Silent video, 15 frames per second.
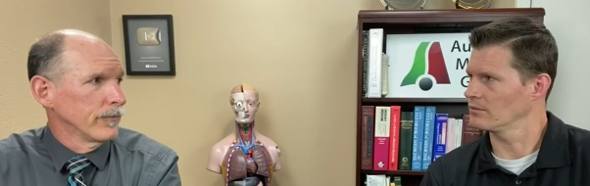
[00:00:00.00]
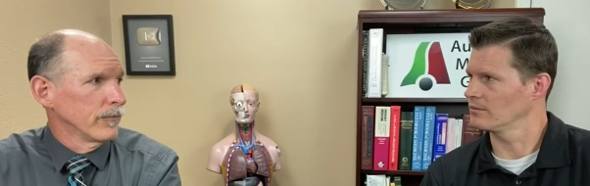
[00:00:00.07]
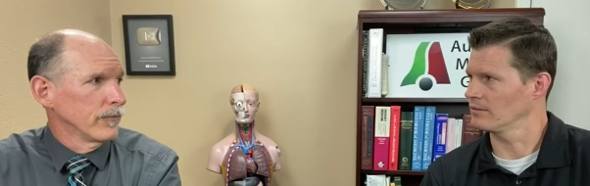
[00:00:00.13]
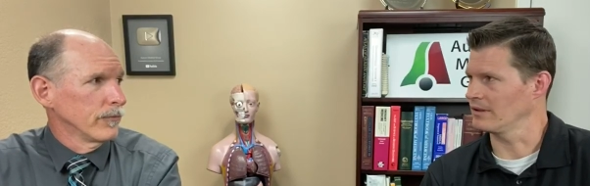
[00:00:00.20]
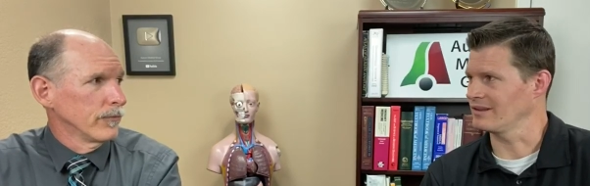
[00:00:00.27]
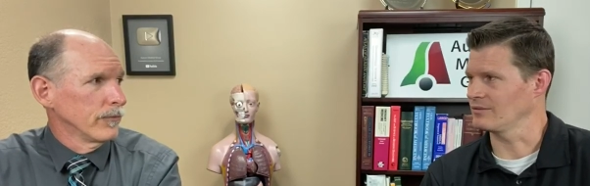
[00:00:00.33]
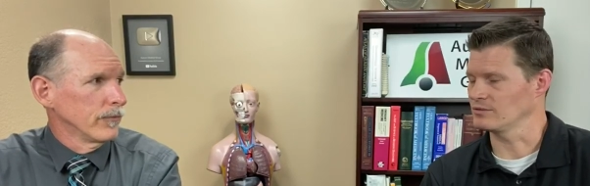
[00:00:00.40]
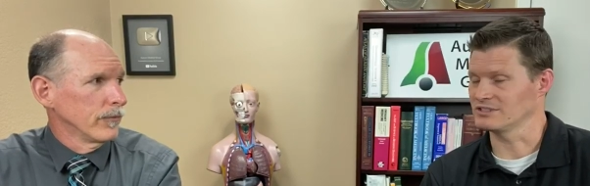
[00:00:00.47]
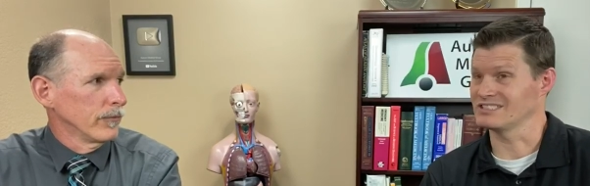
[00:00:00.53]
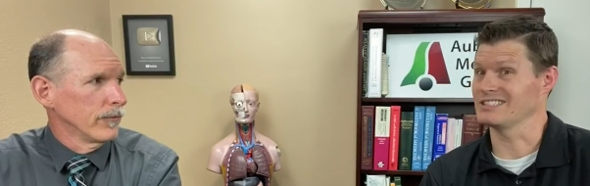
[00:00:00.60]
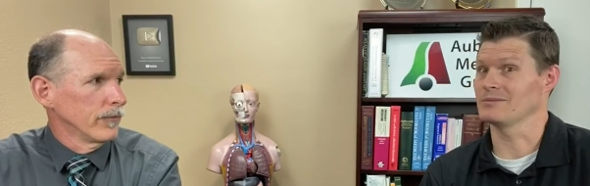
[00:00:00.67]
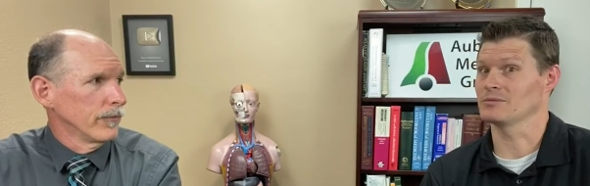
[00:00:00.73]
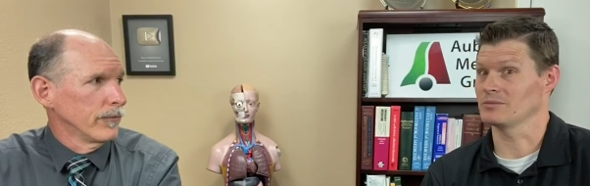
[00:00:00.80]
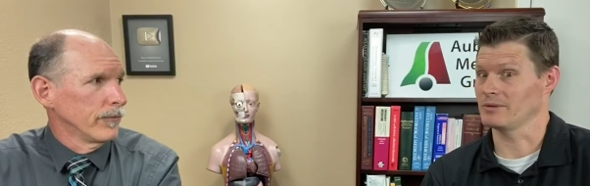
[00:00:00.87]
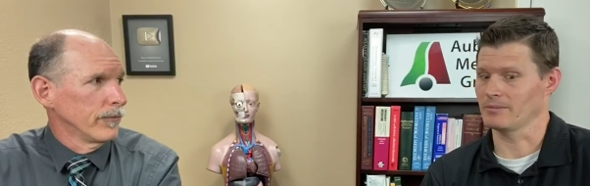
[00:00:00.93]
Speaker 1: uh, which
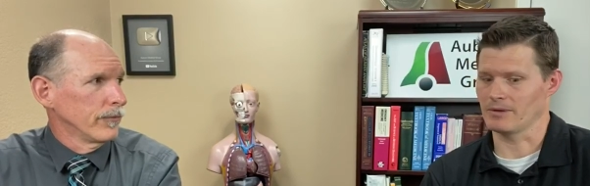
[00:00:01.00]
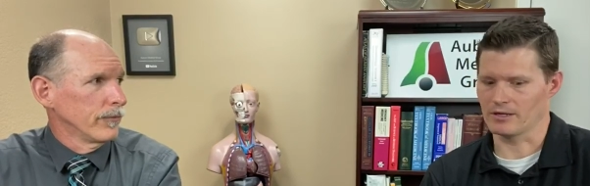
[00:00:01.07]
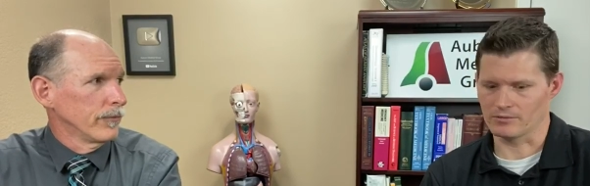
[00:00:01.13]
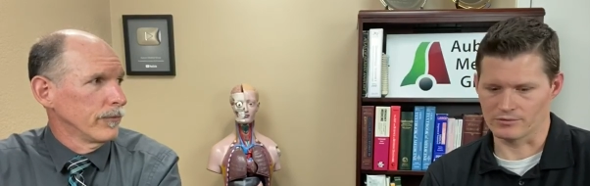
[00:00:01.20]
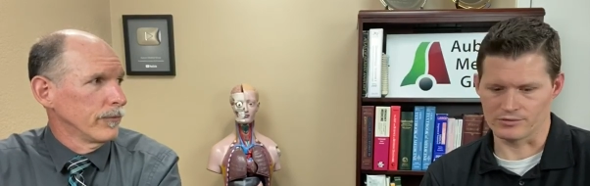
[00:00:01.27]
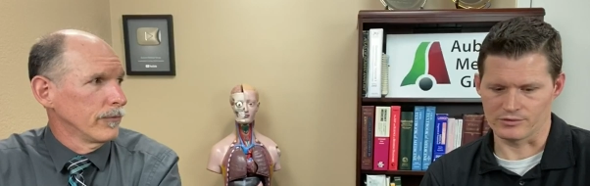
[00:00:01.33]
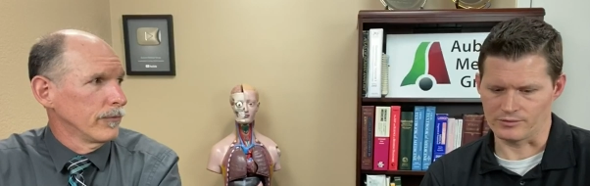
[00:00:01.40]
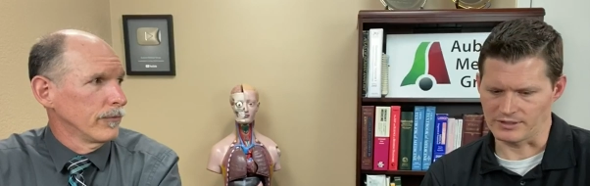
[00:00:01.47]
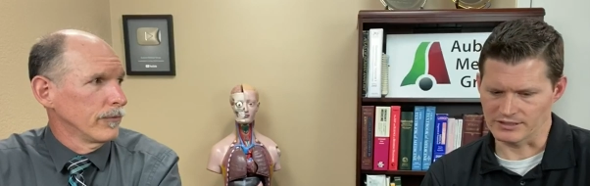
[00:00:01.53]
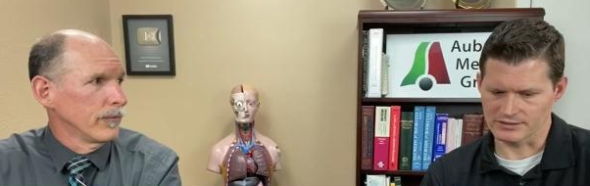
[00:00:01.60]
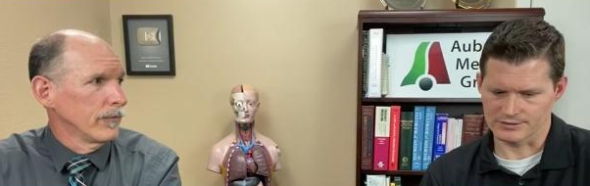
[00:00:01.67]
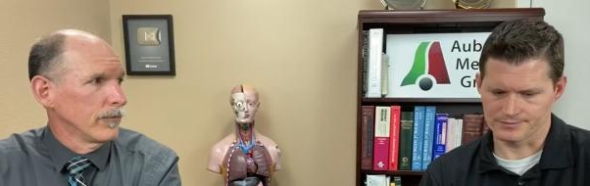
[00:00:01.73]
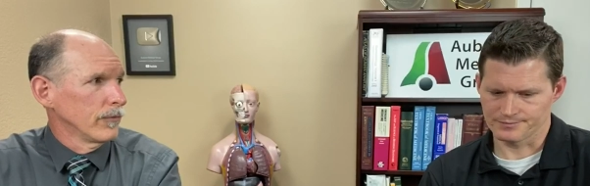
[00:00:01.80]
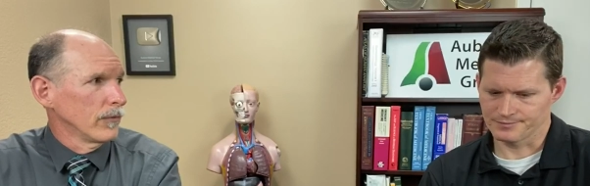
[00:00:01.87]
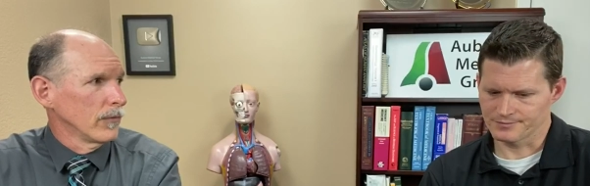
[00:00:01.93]
seems to be about two
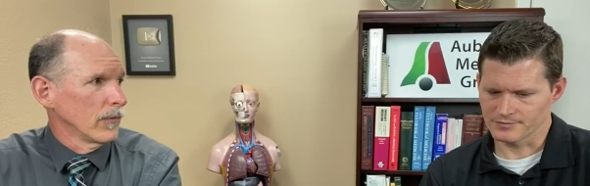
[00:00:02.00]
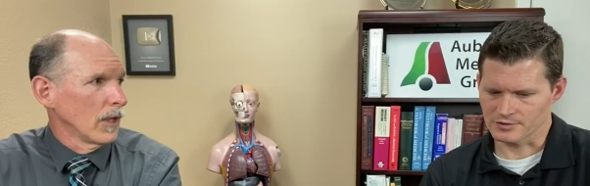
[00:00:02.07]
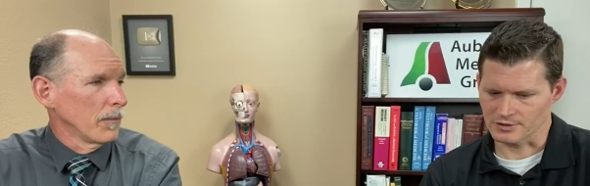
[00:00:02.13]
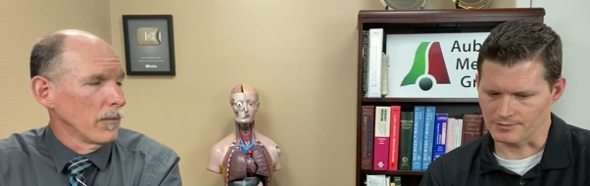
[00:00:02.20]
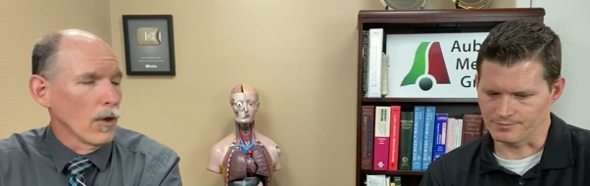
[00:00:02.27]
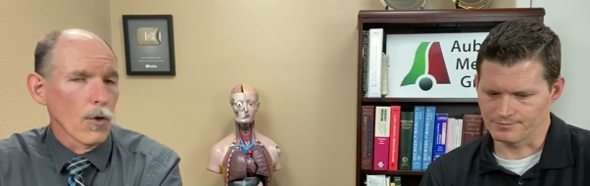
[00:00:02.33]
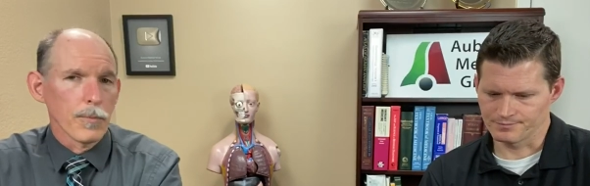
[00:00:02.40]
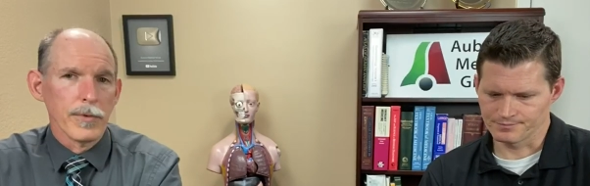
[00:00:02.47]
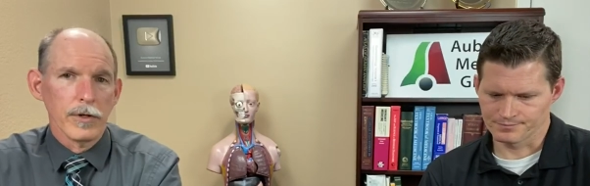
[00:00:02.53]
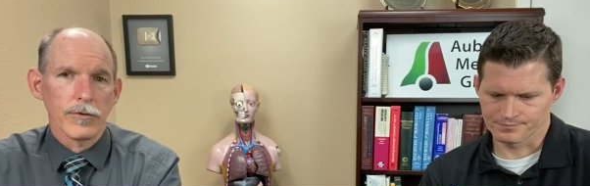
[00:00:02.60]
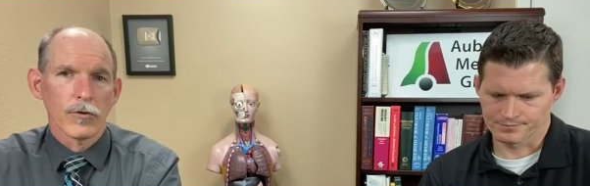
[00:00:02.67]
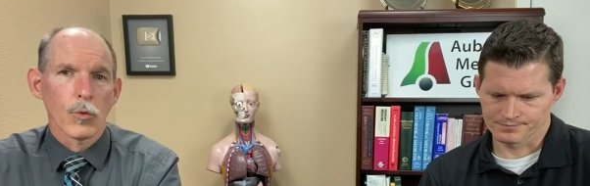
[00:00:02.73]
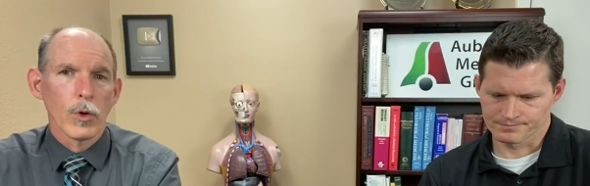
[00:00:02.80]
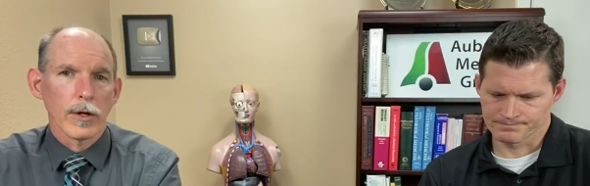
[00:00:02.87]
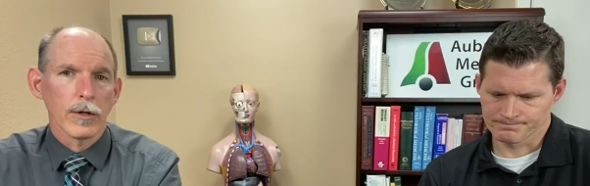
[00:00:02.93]
weeks. So. I'm hoping it's
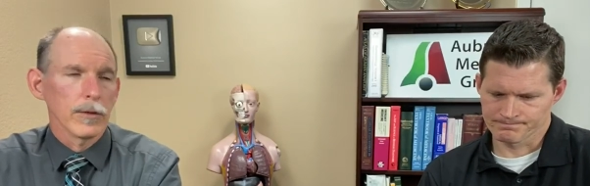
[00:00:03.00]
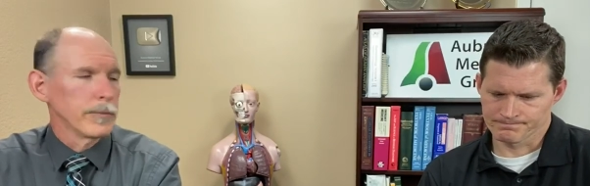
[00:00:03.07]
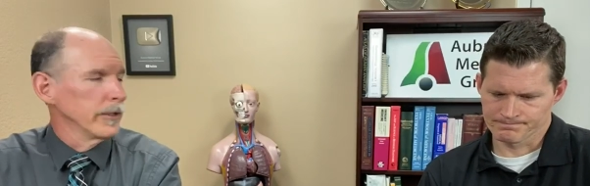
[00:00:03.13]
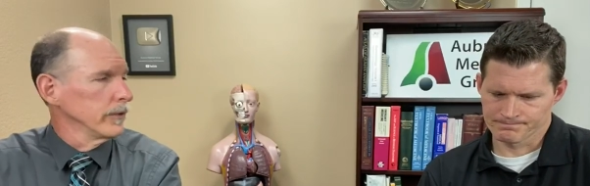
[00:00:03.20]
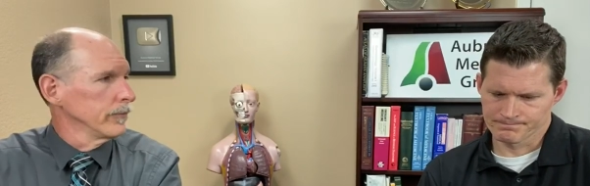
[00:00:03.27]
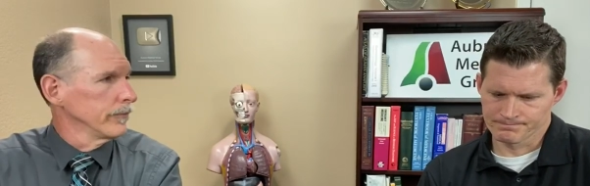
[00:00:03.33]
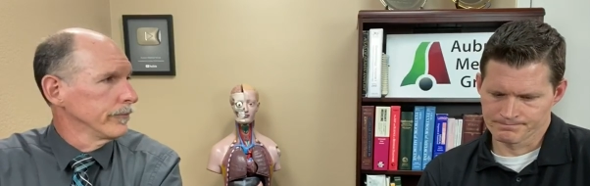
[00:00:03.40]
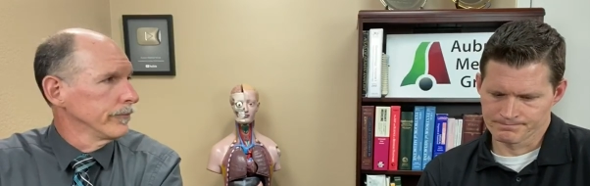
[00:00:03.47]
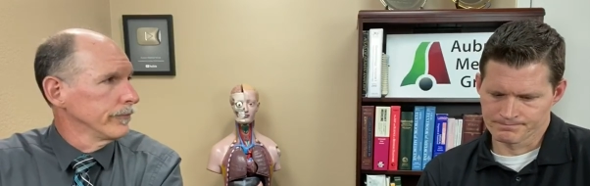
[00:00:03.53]
quicker, but